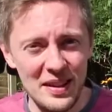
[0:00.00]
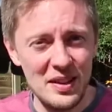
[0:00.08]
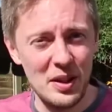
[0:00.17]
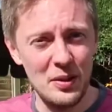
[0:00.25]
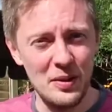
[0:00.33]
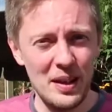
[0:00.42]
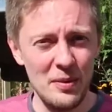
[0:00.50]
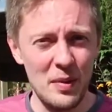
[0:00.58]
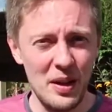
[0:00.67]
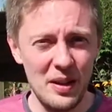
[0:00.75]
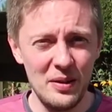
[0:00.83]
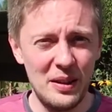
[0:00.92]
So that
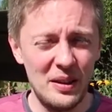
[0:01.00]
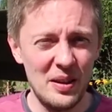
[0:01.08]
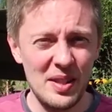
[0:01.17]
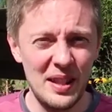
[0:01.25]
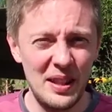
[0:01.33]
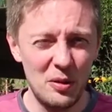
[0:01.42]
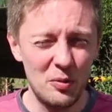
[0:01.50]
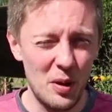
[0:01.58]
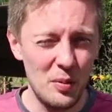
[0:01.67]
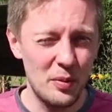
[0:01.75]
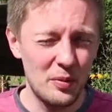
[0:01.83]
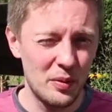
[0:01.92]
might only last a little
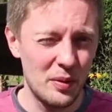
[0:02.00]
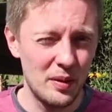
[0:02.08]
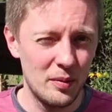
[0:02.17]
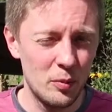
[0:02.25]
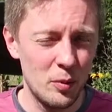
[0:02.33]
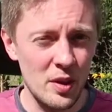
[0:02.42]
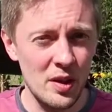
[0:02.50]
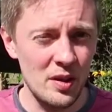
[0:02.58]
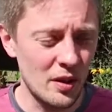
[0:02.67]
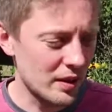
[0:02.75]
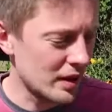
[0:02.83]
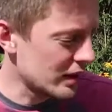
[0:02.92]
while before the water
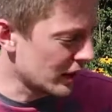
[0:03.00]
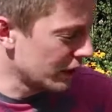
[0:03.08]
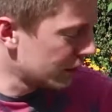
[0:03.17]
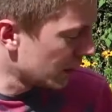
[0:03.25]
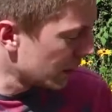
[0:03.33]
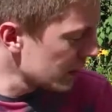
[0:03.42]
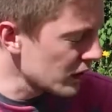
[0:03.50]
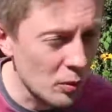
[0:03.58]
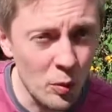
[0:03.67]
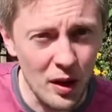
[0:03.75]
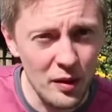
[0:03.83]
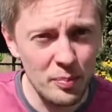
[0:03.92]
starts to soak through. So
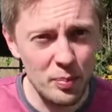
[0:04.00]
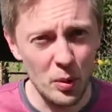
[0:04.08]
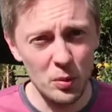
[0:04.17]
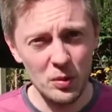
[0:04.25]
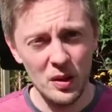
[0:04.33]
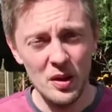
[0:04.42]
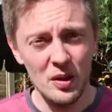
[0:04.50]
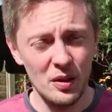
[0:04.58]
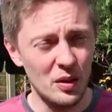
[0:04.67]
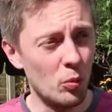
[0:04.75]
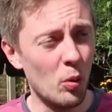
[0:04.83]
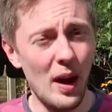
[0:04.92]
what I've bought,
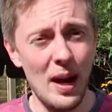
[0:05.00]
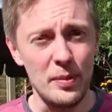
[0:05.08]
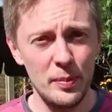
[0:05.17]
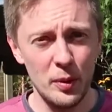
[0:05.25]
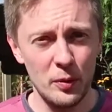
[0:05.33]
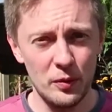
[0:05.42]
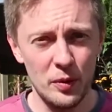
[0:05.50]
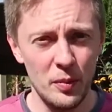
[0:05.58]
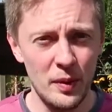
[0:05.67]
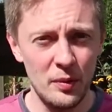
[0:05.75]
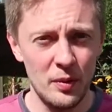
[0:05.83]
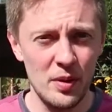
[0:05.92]
or what Abby bought for
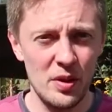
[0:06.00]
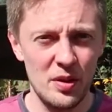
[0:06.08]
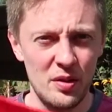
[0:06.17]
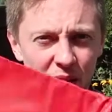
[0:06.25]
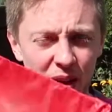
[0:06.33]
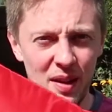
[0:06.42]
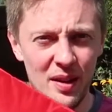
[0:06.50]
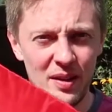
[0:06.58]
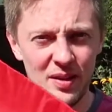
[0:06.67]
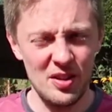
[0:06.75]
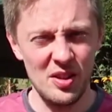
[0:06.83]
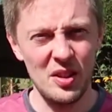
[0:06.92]
me, was
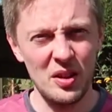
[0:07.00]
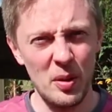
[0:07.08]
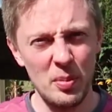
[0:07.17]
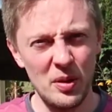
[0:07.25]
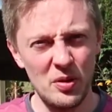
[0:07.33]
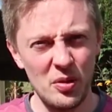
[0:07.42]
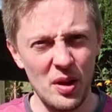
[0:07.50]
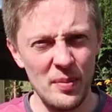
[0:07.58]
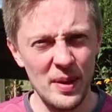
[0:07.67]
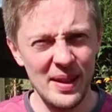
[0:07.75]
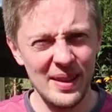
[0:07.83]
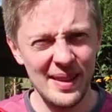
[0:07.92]
just a couple of dry
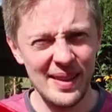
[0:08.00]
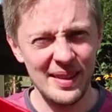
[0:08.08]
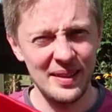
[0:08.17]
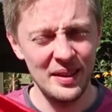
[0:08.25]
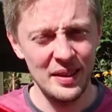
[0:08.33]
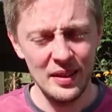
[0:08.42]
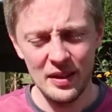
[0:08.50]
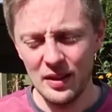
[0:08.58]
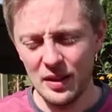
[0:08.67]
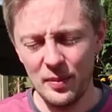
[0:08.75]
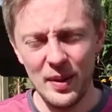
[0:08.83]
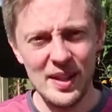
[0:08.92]
bags.
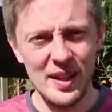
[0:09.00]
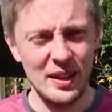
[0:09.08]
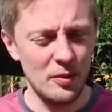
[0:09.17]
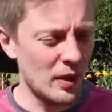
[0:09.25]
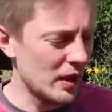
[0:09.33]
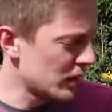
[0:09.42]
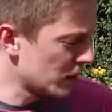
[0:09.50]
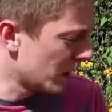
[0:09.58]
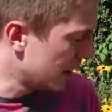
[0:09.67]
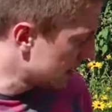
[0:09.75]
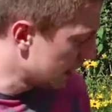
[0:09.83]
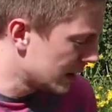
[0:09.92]
Basically the way this
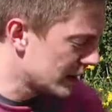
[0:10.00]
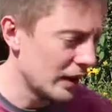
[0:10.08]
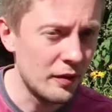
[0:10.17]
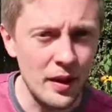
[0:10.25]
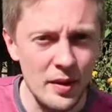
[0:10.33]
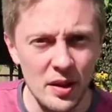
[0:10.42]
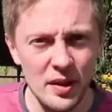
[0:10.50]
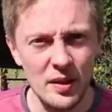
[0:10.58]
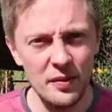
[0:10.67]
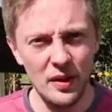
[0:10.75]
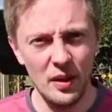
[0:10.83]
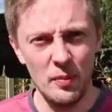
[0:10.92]
works is, if I took
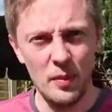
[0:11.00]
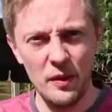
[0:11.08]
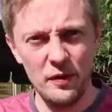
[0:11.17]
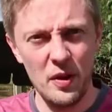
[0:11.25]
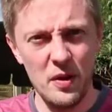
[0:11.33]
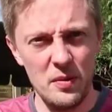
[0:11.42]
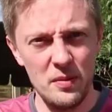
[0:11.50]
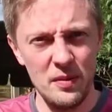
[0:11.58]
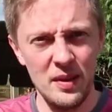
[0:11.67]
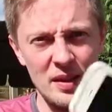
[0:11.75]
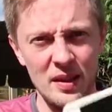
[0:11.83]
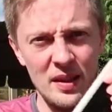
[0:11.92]
something like my phone
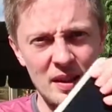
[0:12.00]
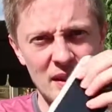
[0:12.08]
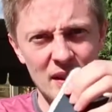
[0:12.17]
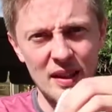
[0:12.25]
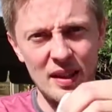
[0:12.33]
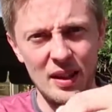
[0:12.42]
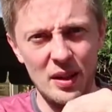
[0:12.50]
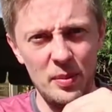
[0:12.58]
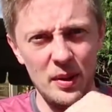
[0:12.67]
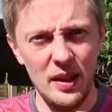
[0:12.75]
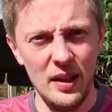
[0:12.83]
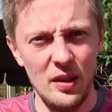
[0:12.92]
and I
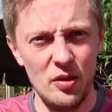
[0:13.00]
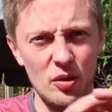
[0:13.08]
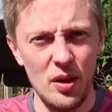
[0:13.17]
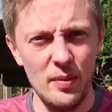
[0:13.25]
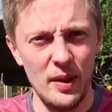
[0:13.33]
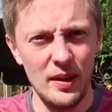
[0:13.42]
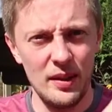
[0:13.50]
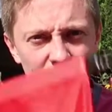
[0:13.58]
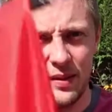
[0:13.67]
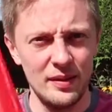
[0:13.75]
put it in the dry bag,